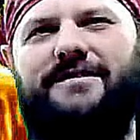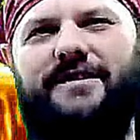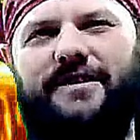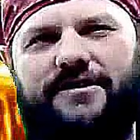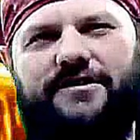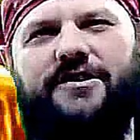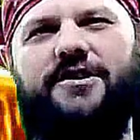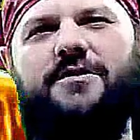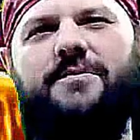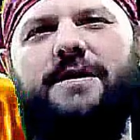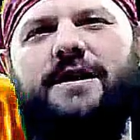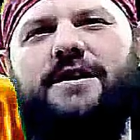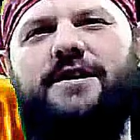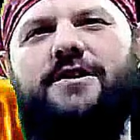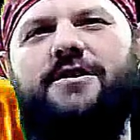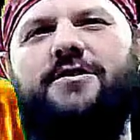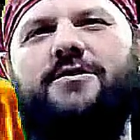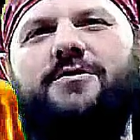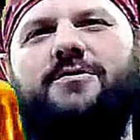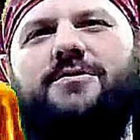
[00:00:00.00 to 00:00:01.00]
to
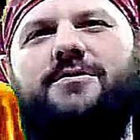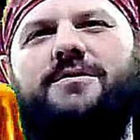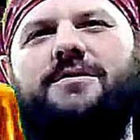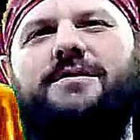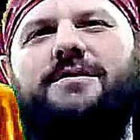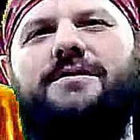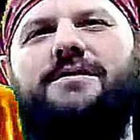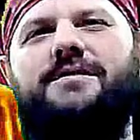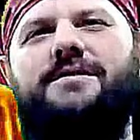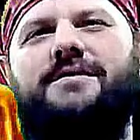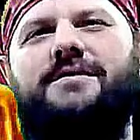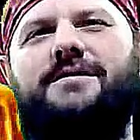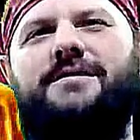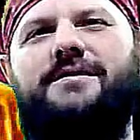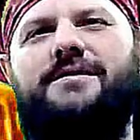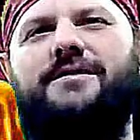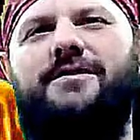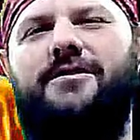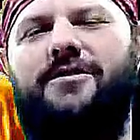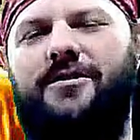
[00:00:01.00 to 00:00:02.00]
Scooby-Doo.
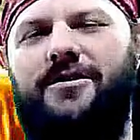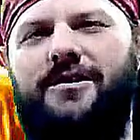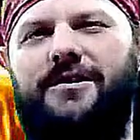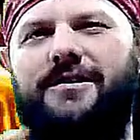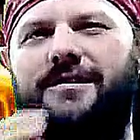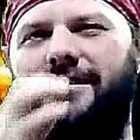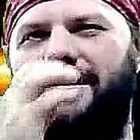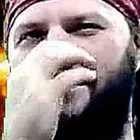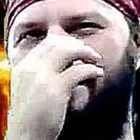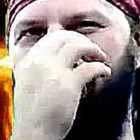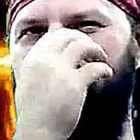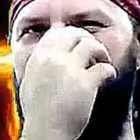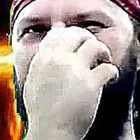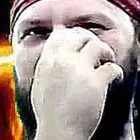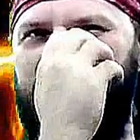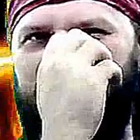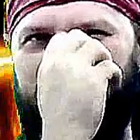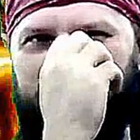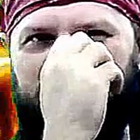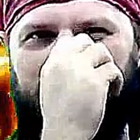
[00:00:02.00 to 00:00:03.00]
Or,
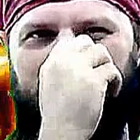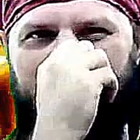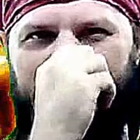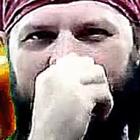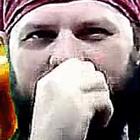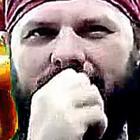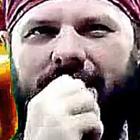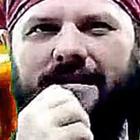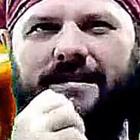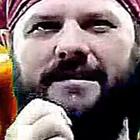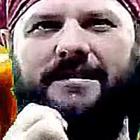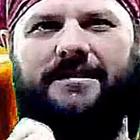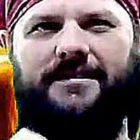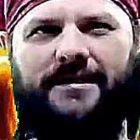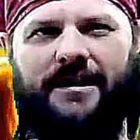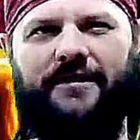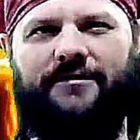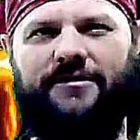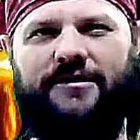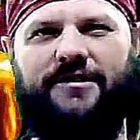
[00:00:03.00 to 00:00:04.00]
yeah,
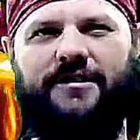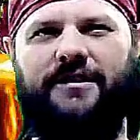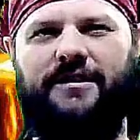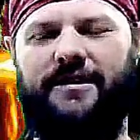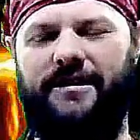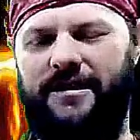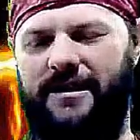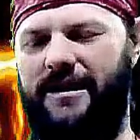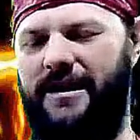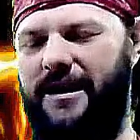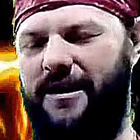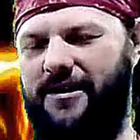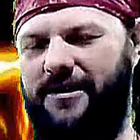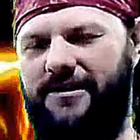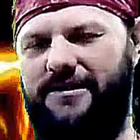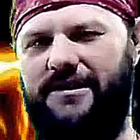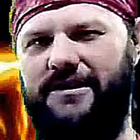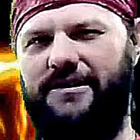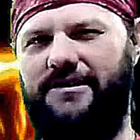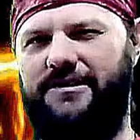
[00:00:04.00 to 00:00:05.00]
left an
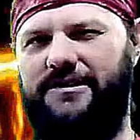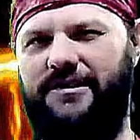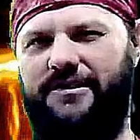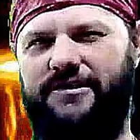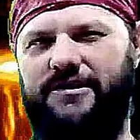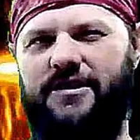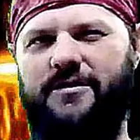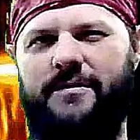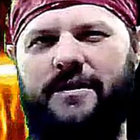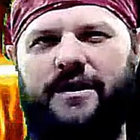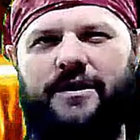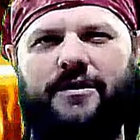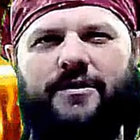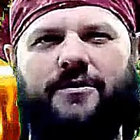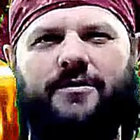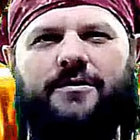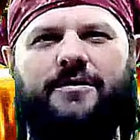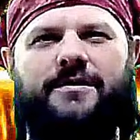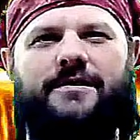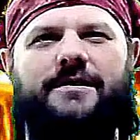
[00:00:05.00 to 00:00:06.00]
inheritance to
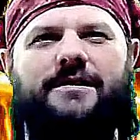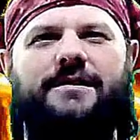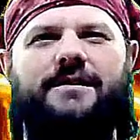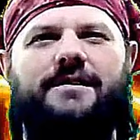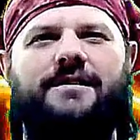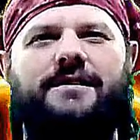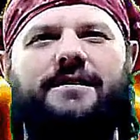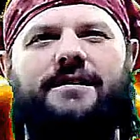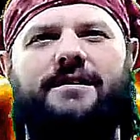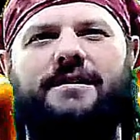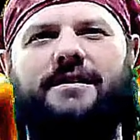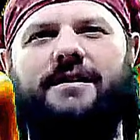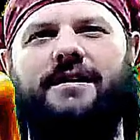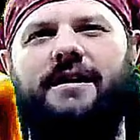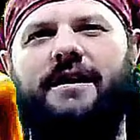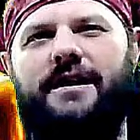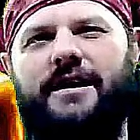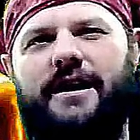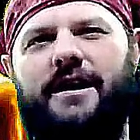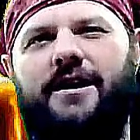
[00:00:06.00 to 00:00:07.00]
Scooby-Doo.
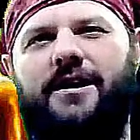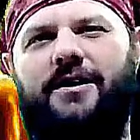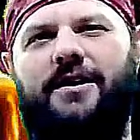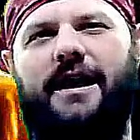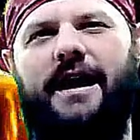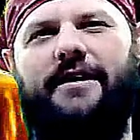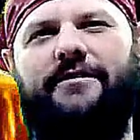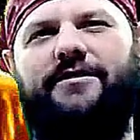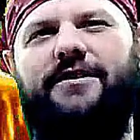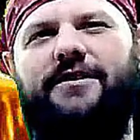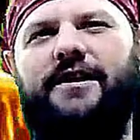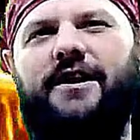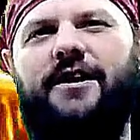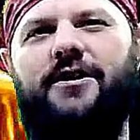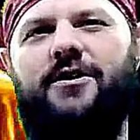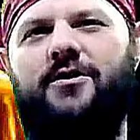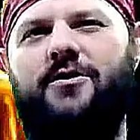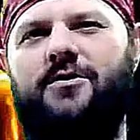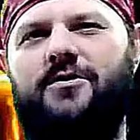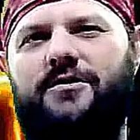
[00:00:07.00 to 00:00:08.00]
And they all have to
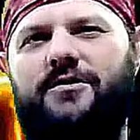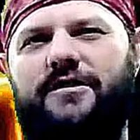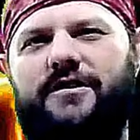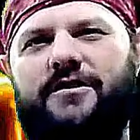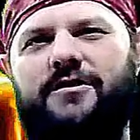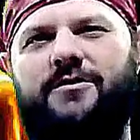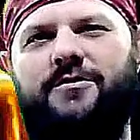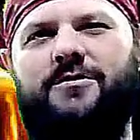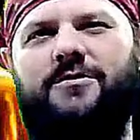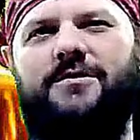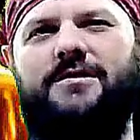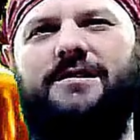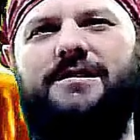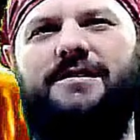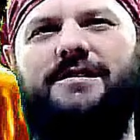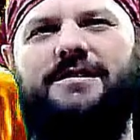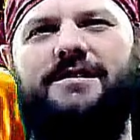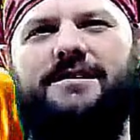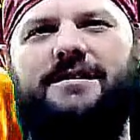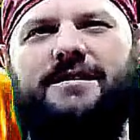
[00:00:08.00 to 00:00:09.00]
go to
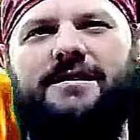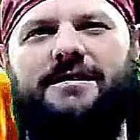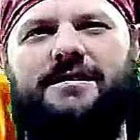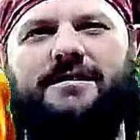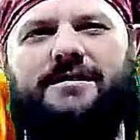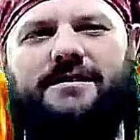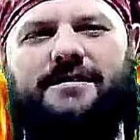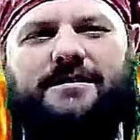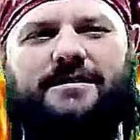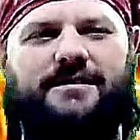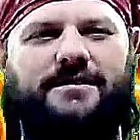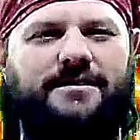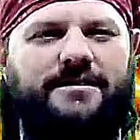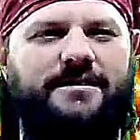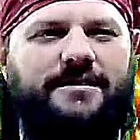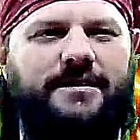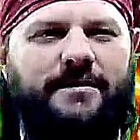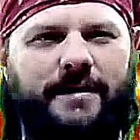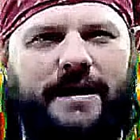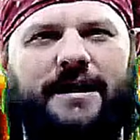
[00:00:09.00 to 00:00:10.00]

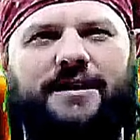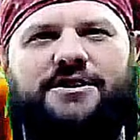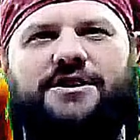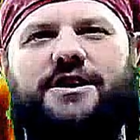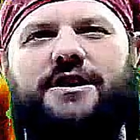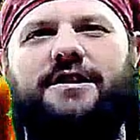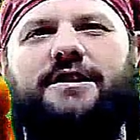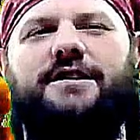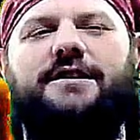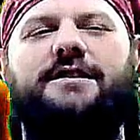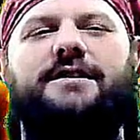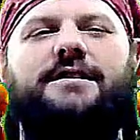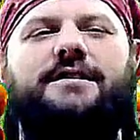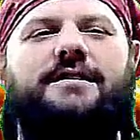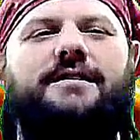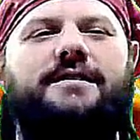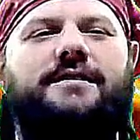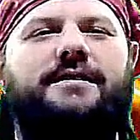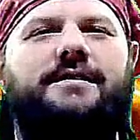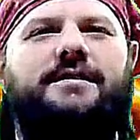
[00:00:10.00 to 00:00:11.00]
the mansion.
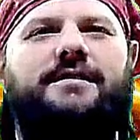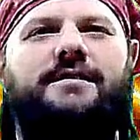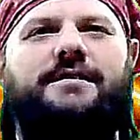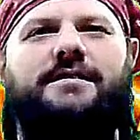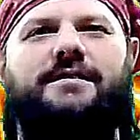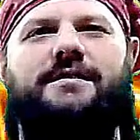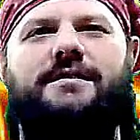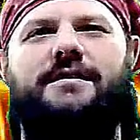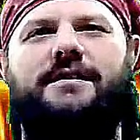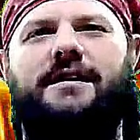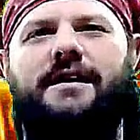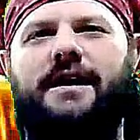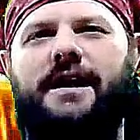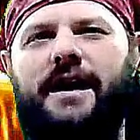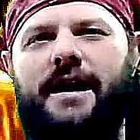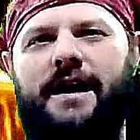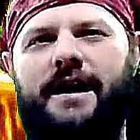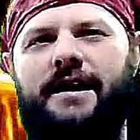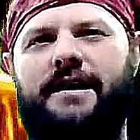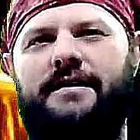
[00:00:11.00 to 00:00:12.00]

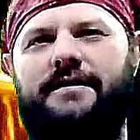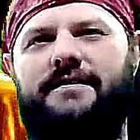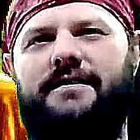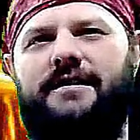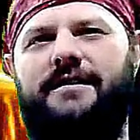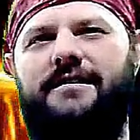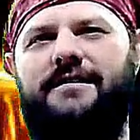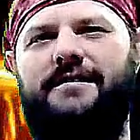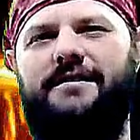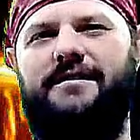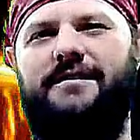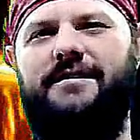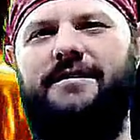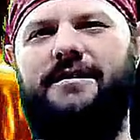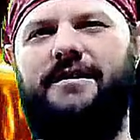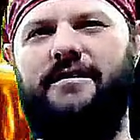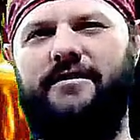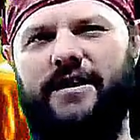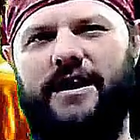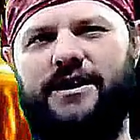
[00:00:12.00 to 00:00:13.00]
And
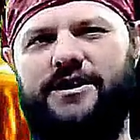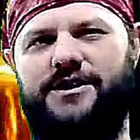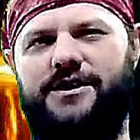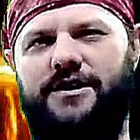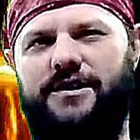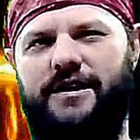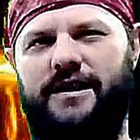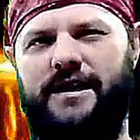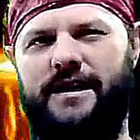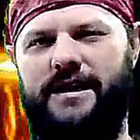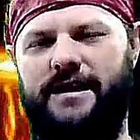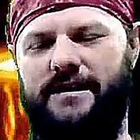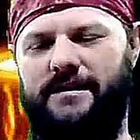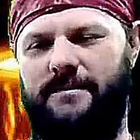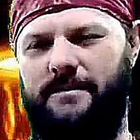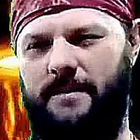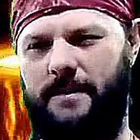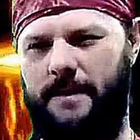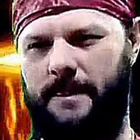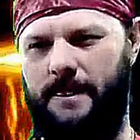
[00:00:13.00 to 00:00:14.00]
eventually,